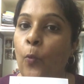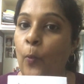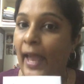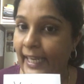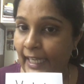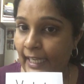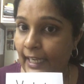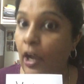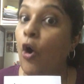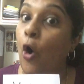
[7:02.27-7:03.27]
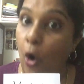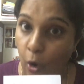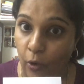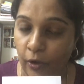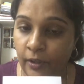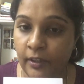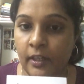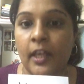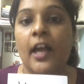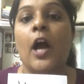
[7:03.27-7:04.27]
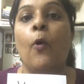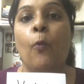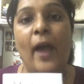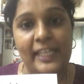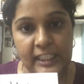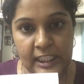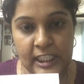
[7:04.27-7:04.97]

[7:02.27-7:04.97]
valet or valet,